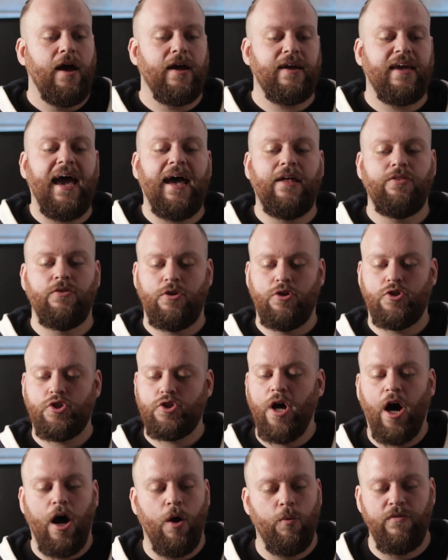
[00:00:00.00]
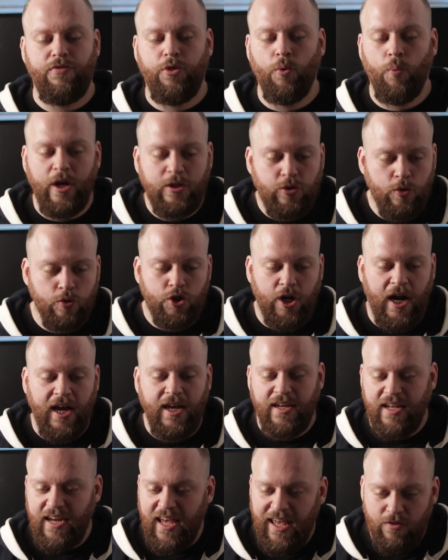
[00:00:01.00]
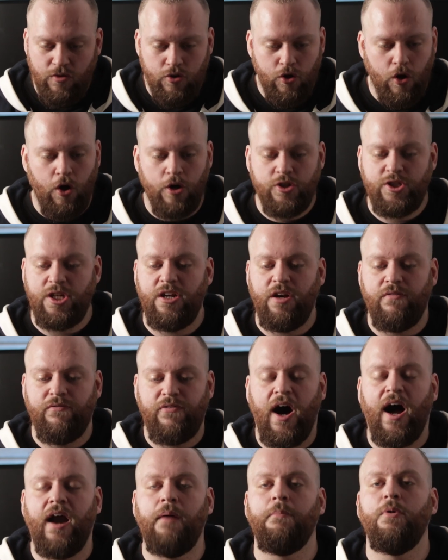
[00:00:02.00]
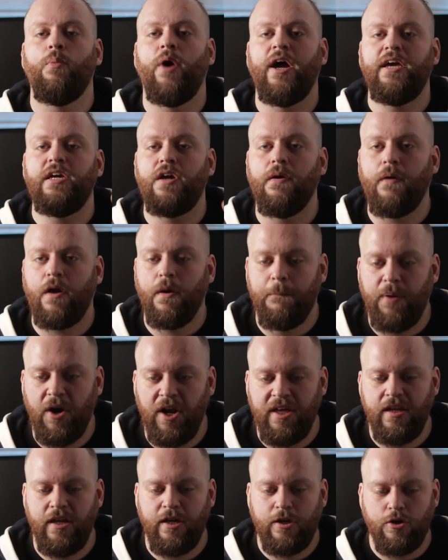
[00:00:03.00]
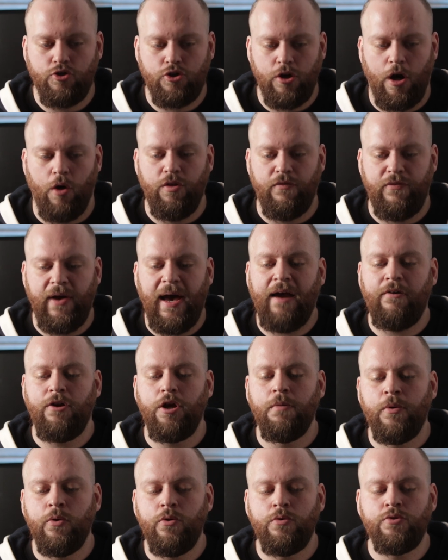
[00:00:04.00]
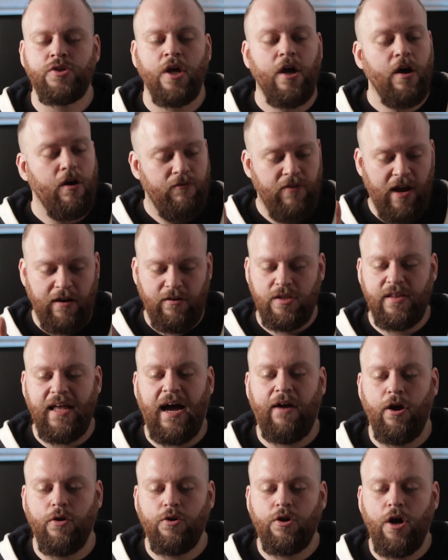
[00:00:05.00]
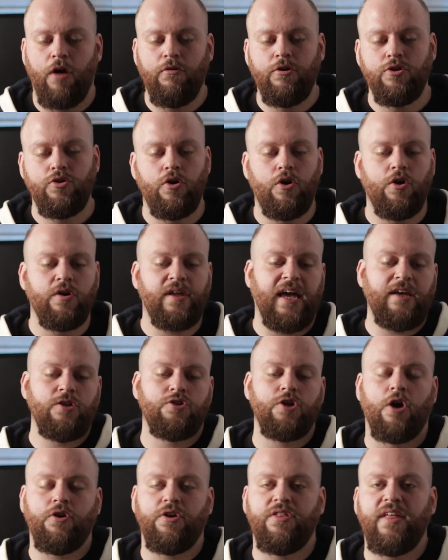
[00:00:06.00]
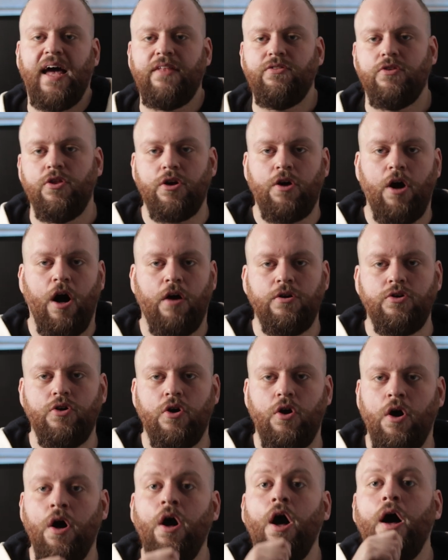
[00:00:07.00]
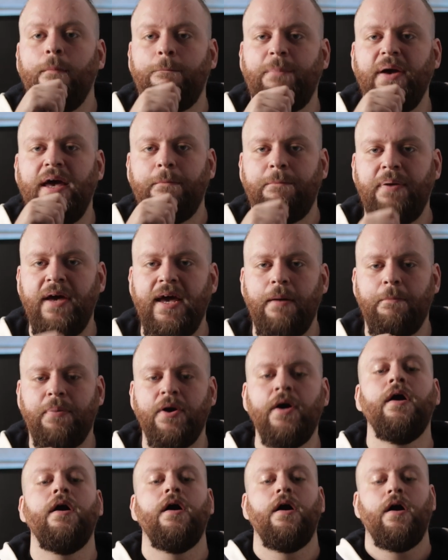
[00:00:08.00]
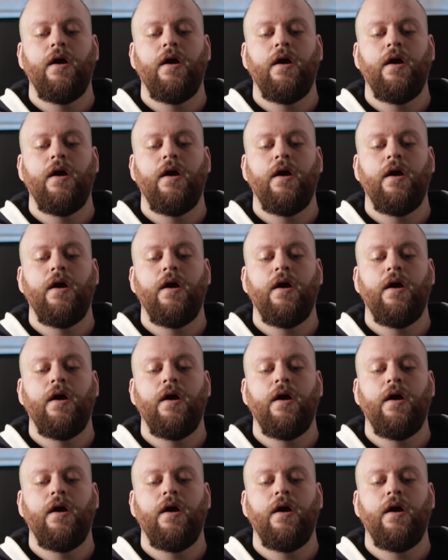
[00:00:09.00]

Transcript: Again, you start with the whistle training indoors in an environment where you can completely control the variables. Very narrow corridor, get your dog at the end of the corridor, pip, pip.